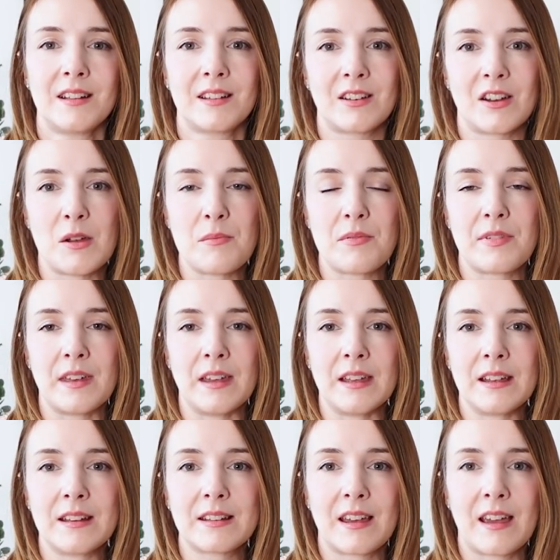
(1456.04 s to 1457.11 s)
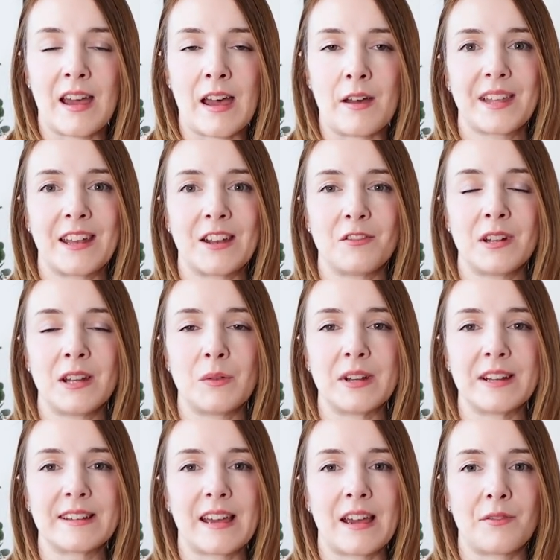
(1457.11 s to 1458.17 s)
type thing to have, and I really
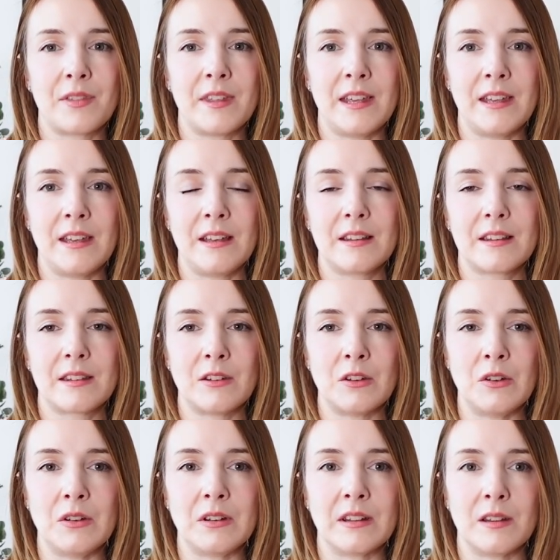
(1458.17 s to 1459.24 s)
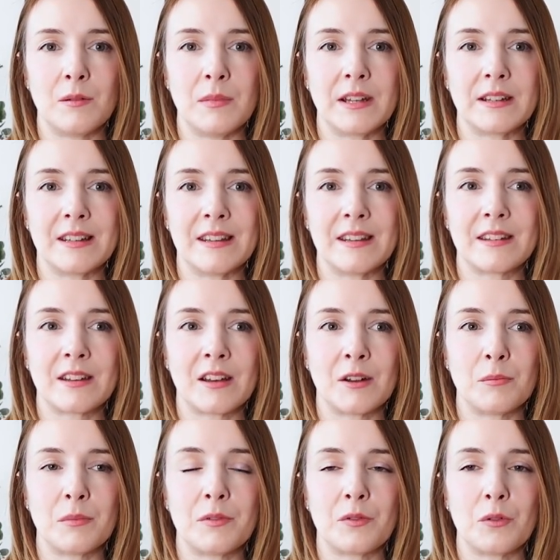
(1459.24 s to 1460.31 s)
wanted to have the snood and the mittens
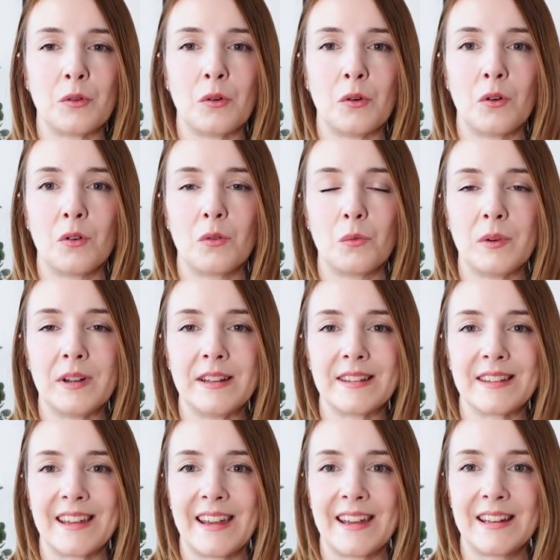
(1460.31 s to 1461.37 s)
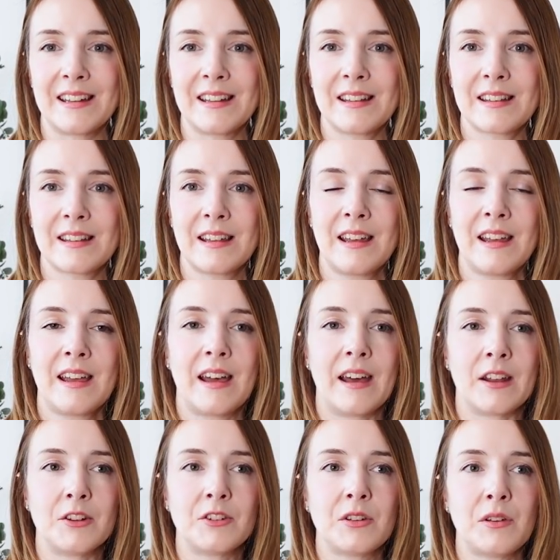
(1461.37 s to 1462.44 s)
done before winter ends.
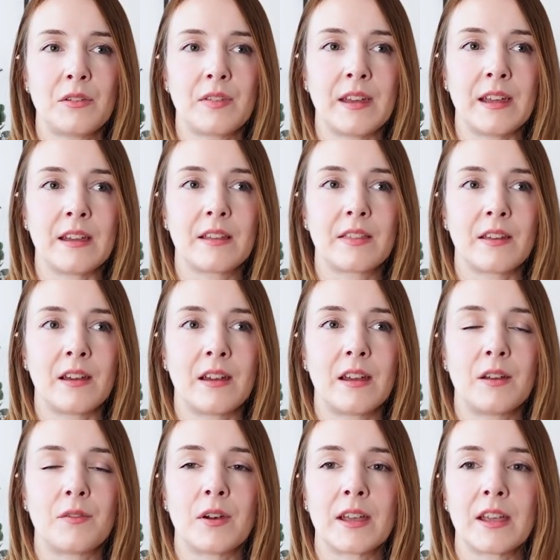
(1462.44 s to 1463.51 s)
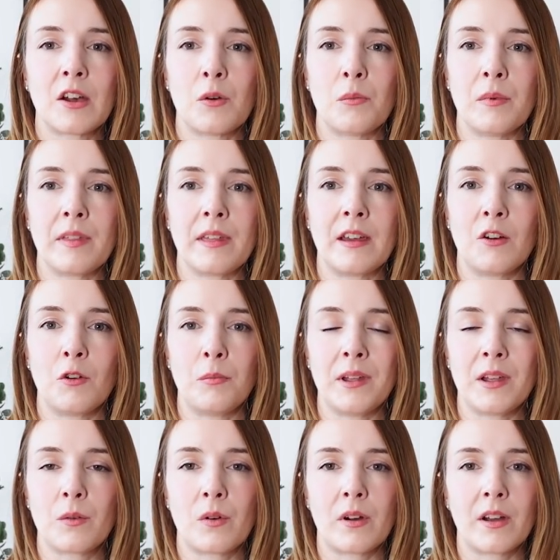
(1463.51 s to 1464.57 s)
And I do think that if I get on with it, it'll
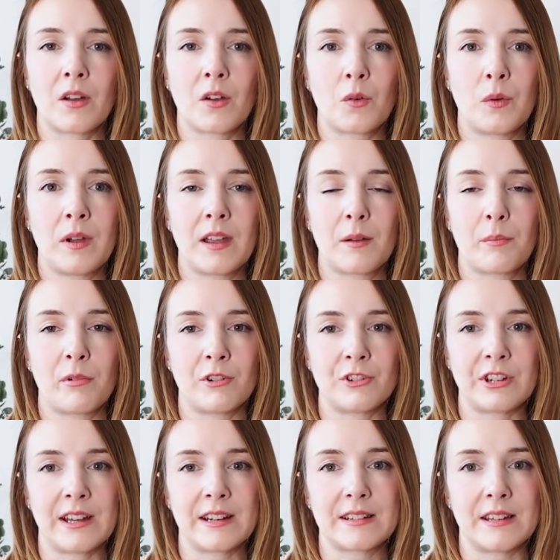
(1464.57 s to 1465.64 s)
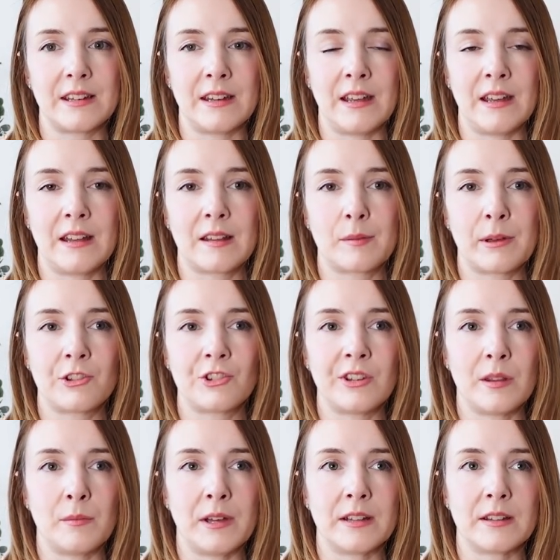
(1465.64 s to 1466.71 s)
be quite a quick project to knit,
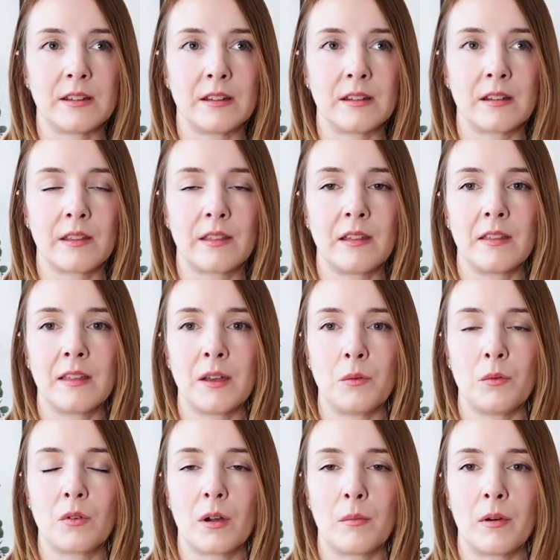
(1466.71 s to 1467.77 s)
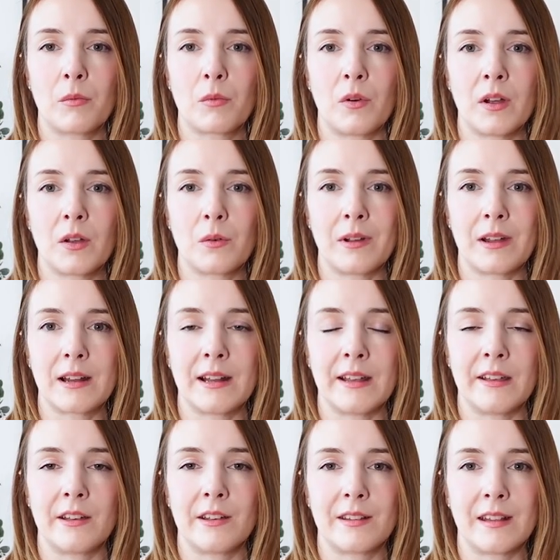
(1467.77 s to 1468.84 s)
especially the mittens. I think they will come up quite
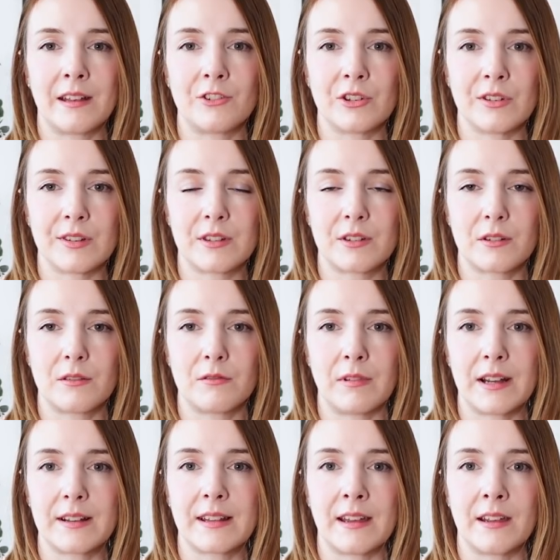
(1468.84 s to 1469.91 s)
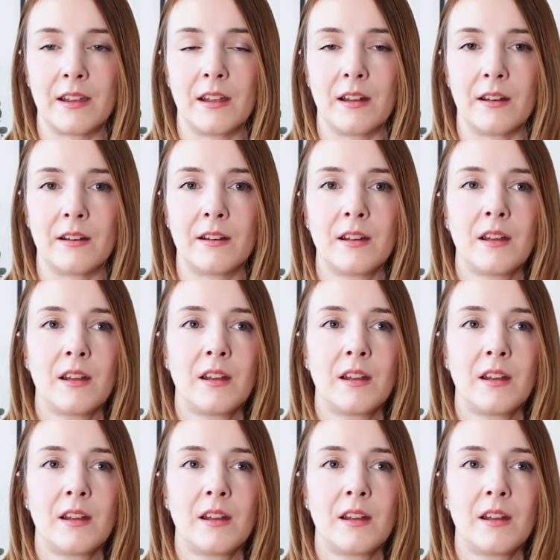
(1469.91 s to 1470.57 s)
quickly because they're just rectangular,